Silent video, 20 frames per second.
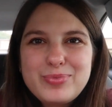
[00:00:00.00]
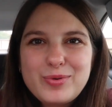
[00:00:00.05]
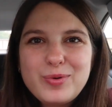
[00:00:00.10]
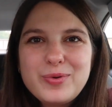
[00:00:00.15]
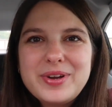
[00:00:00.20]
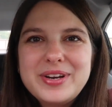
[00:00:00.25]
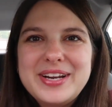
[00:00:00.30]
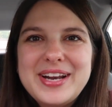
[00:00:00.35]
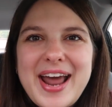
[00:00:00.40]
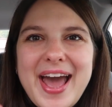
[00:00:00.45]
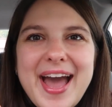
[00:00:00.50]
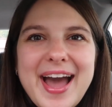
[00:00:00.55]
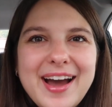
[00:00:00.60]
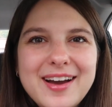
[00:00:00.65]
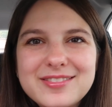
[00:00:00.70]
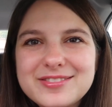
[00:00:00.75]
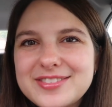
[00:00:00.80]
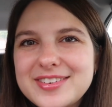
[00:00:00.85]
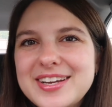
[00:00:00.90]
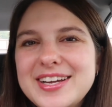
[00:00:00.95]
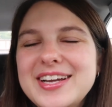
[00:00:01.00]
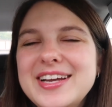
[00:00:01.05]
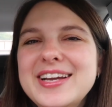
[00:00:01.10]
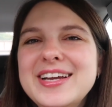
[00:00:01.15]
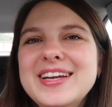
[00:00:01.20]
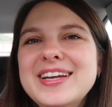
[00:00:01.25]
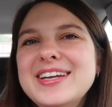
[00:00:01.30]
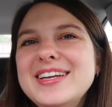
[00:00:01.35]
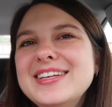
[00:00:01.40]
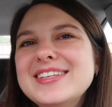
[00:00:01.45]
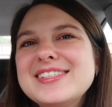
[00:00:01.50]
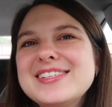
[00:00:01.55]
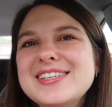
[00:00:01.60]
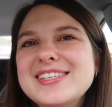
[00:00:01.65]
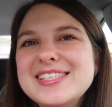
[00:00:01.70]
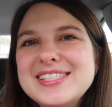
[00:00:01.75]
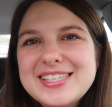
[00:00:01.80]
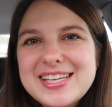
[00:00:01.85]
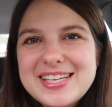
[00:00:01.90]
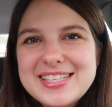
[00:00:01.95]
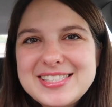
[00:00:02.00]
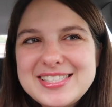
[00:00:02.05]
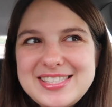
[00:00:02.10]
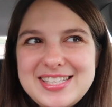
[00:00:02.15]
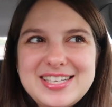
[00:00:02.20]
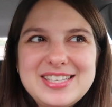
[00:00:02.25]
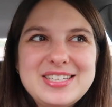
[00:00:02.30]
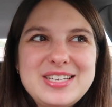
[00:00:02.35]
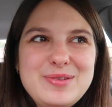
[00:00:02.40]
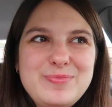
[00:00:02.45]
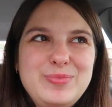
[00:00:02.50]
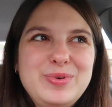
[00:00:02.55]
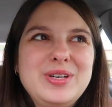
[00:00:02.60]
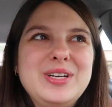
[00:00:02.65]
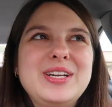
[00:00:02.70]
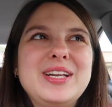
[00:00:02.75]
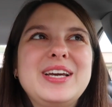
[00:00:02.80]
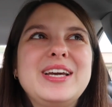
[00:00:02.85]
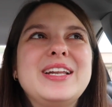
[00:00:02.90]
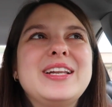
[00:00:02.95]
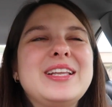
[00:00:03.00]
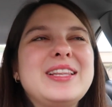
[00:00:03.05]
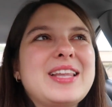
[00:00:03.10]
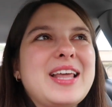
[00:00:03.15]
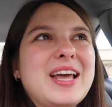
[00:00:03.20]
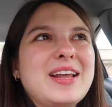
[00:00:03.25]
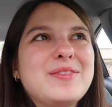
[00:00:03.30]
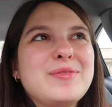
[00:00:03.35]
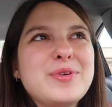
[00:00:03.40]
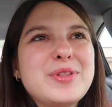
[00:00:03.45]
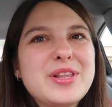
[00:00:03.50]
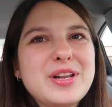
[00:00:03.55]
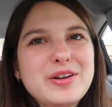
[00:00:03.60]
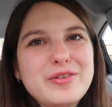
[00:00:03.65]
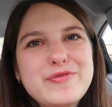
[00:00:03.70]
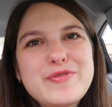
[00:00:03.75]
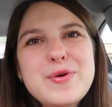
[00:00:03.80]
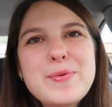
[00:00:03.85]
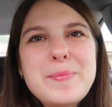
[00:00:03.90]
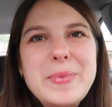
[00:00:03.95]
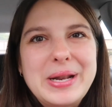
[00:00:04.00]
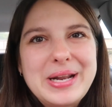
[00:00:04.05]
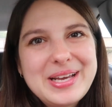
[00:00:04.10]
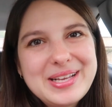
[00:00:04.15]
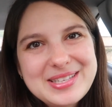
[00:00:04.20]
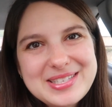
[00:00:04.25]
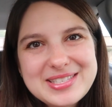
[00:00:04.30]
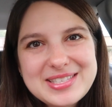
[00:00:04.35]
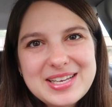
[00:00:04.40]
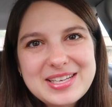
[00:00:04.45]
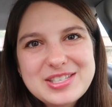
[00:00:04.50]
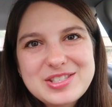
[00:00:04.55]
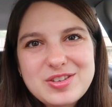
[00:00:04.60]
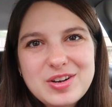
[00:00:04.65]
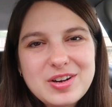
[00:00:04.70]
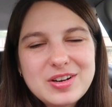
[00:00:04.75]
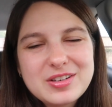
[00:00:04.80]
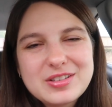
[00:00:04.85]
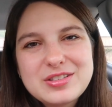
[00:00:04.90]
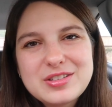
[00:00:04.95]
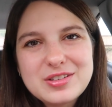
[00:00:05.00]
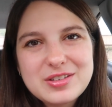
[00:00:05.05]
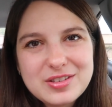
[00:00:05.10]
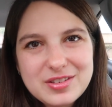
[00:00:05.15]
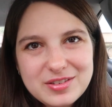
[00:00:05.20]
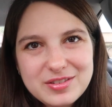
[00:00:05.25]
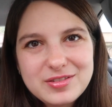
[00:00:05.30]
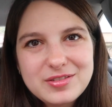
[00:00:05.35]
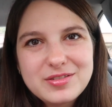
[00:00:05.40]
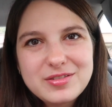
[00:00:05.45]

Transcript: broken in half. So I stayed still, he put it in, and then within a few minutes, I started to